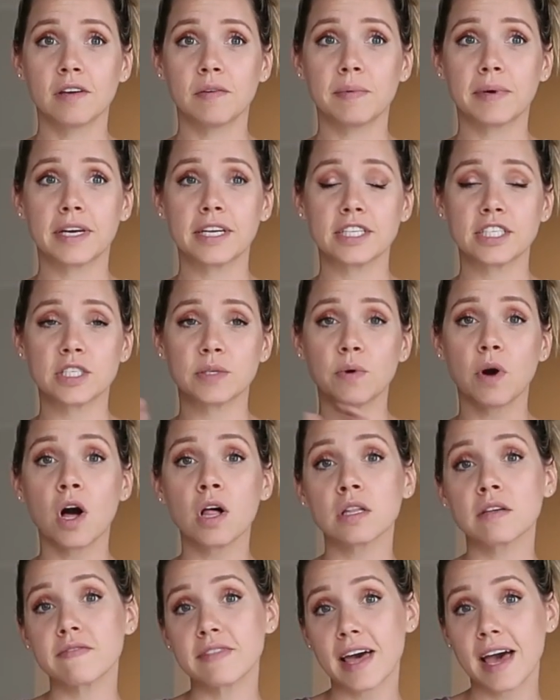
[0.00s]
we can do
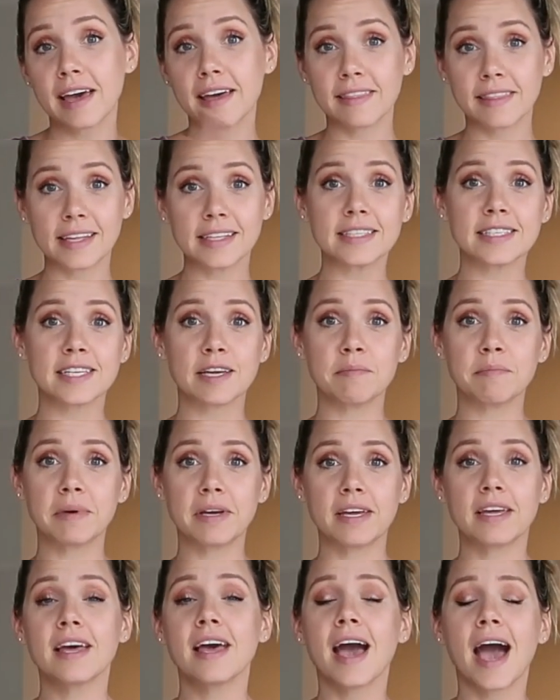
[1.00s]
all of that and then some,
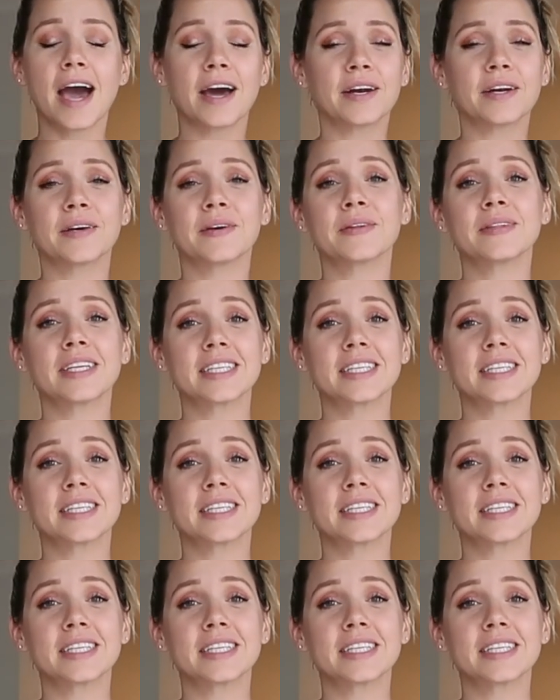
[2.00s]
but I don't know,